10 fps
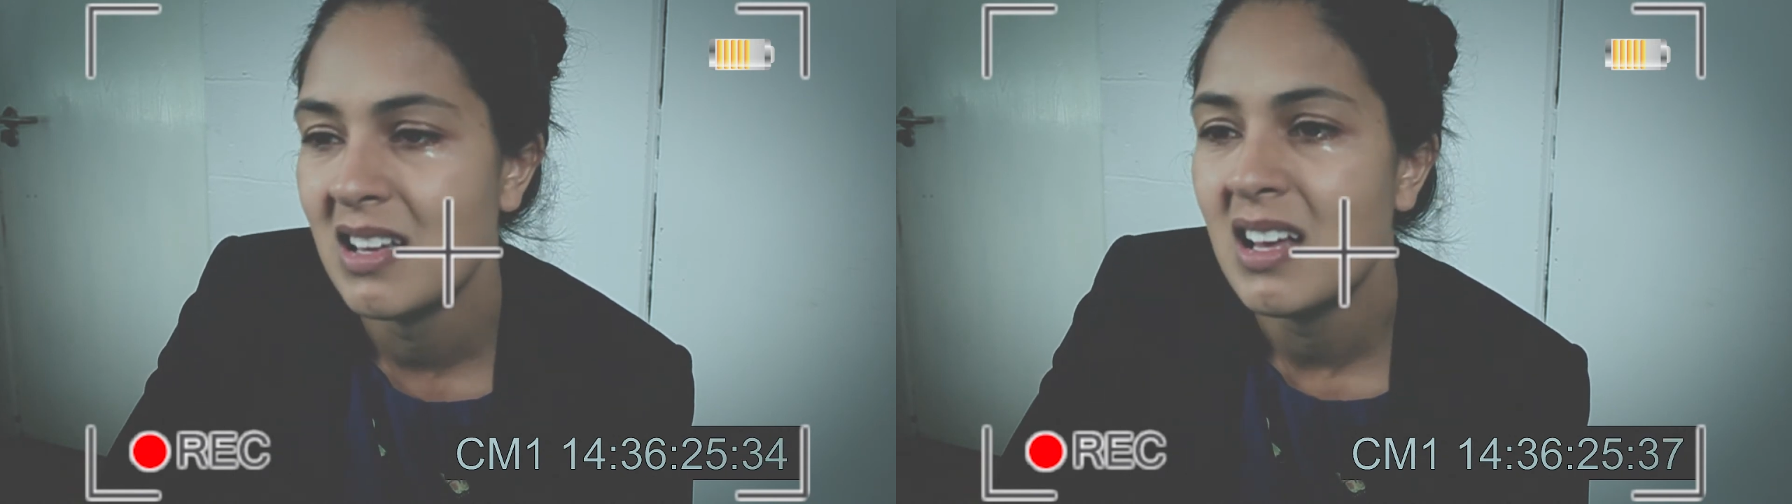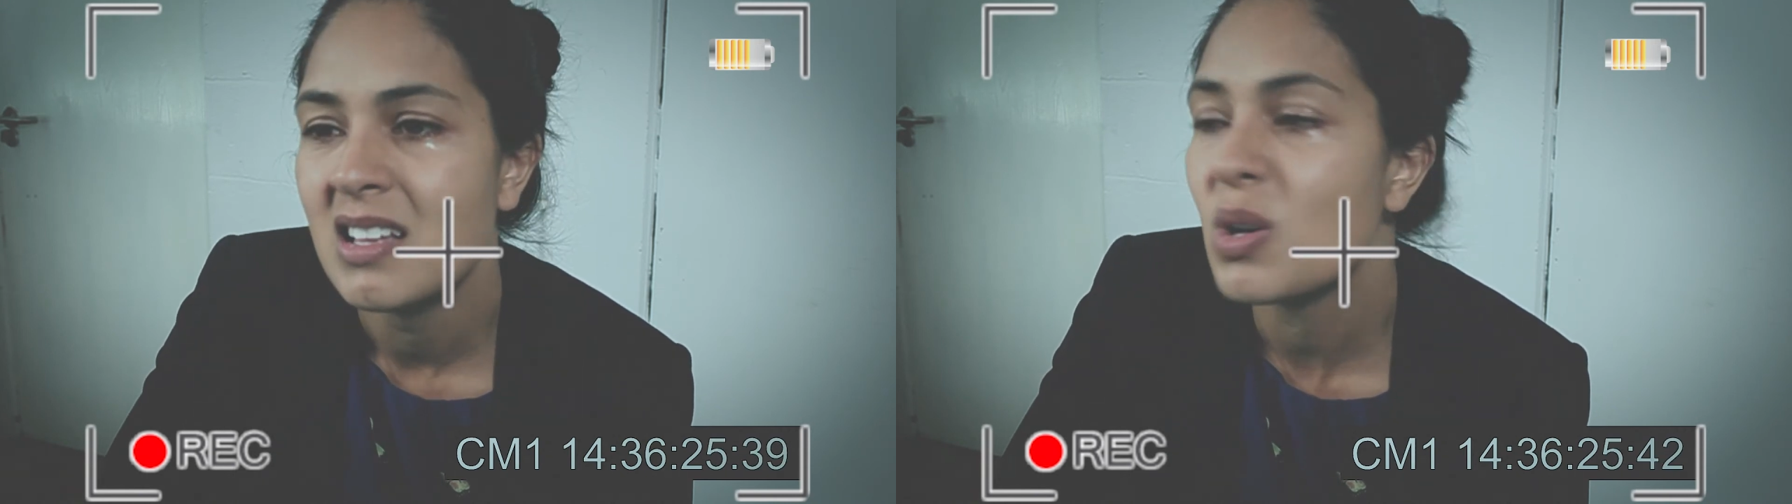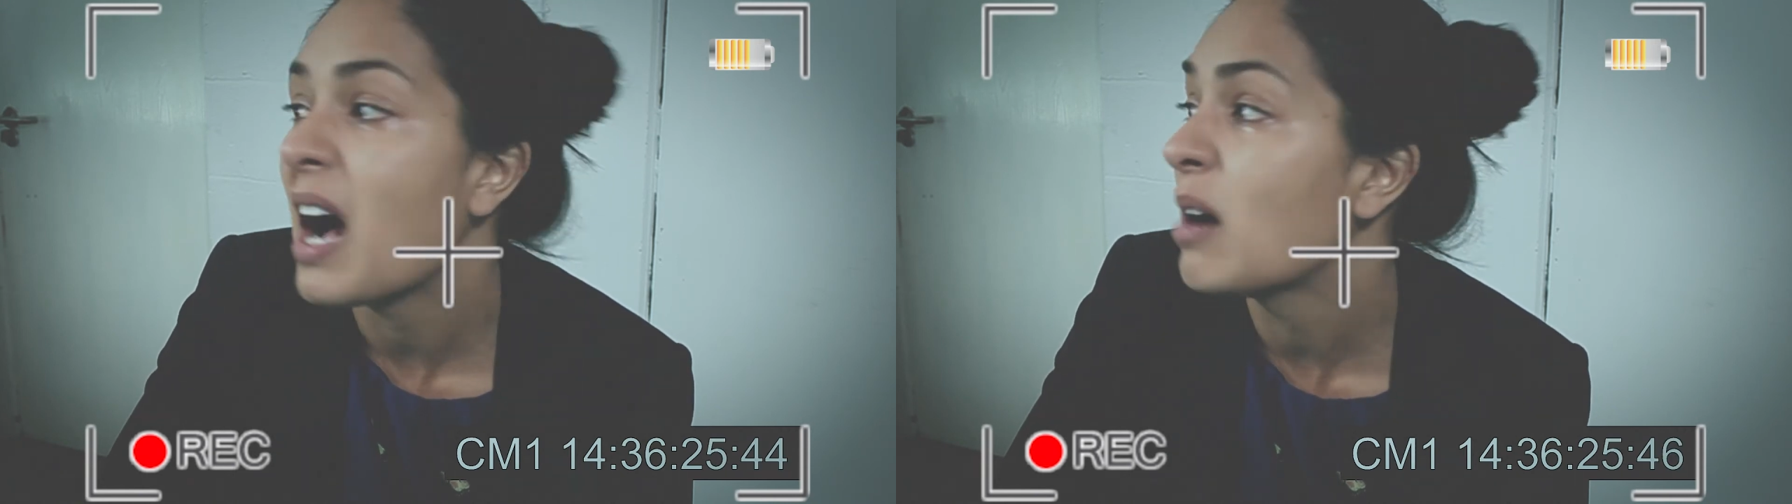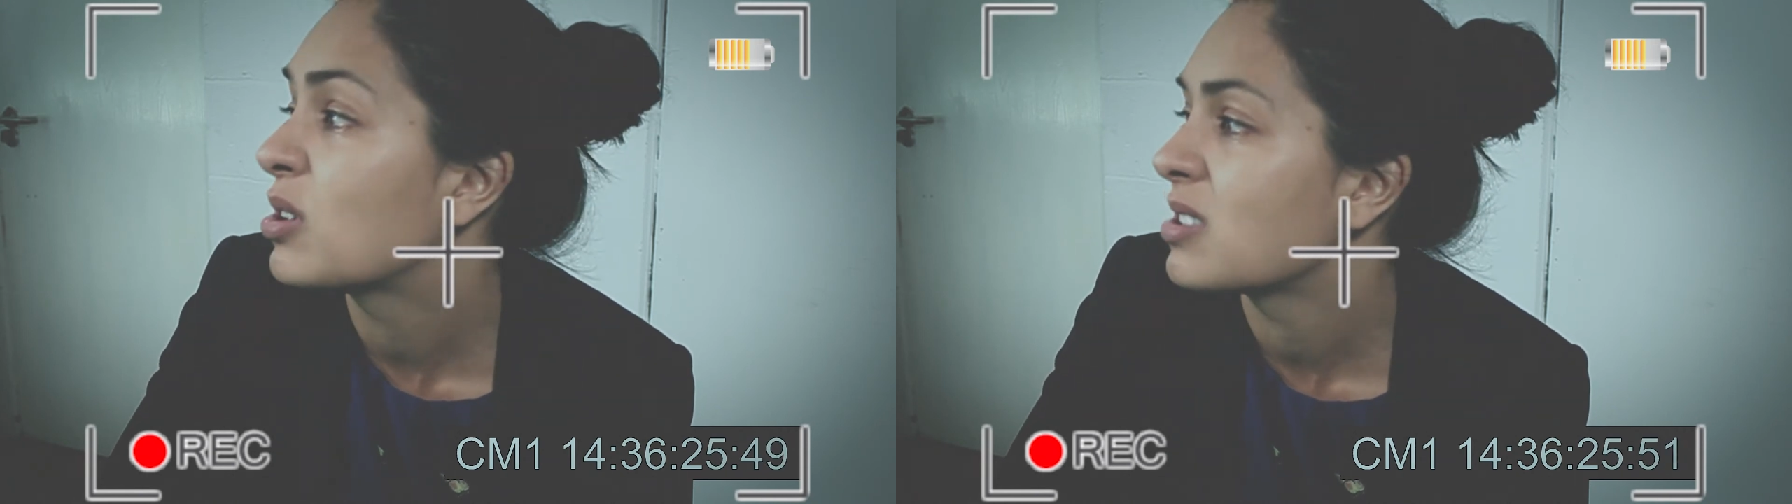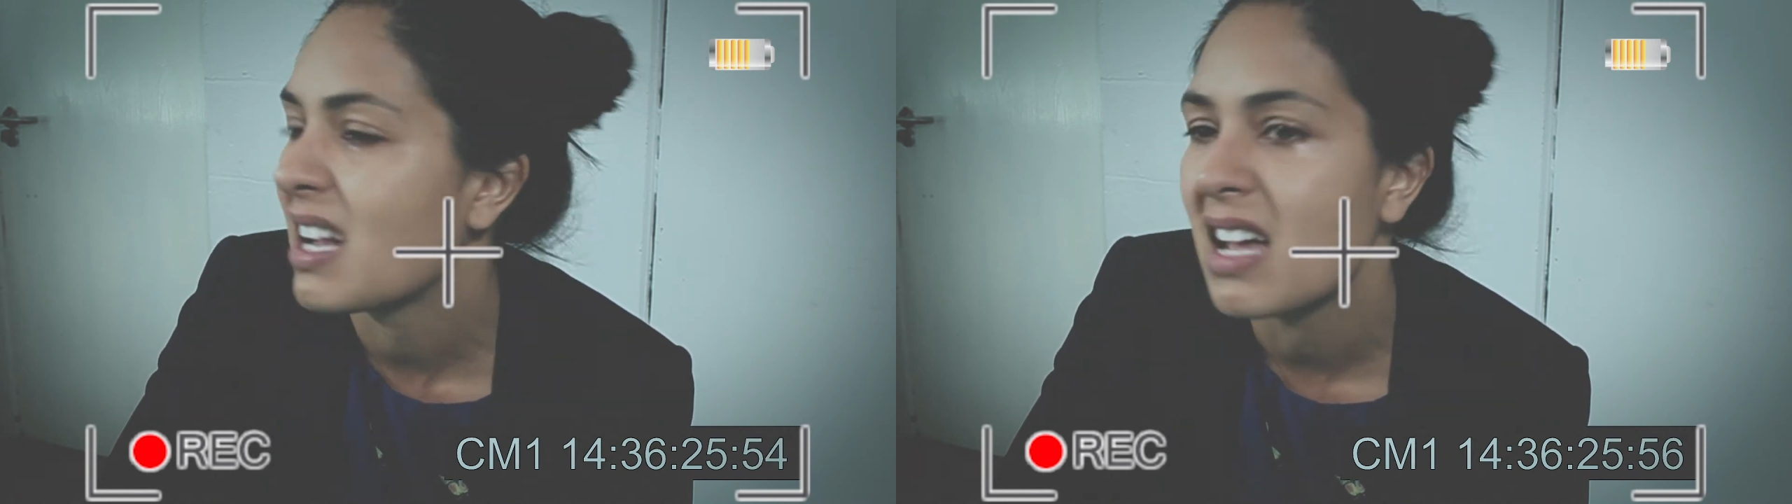So how
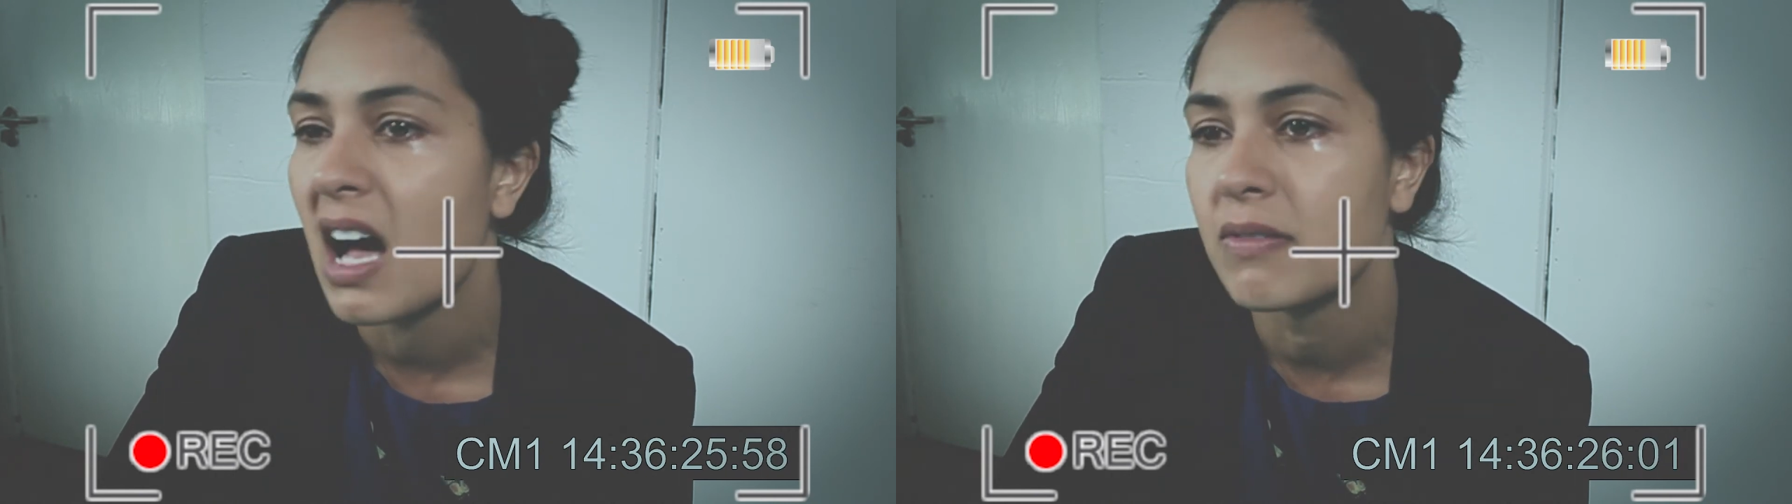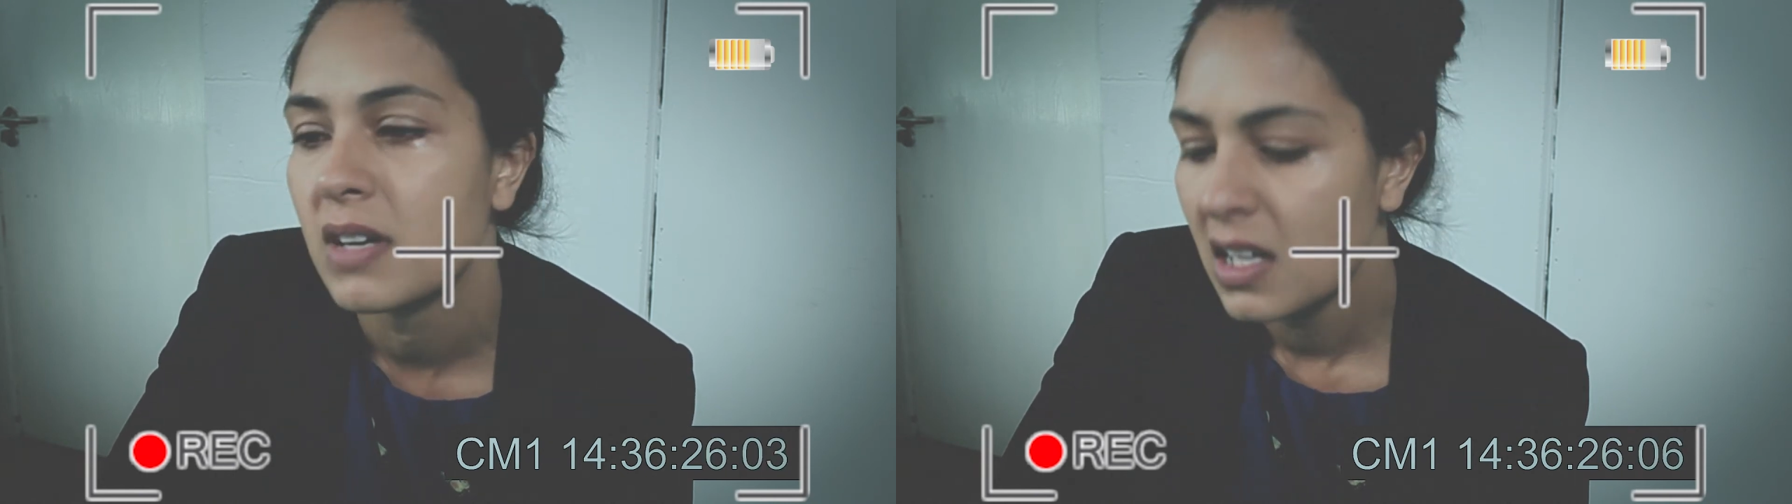could I have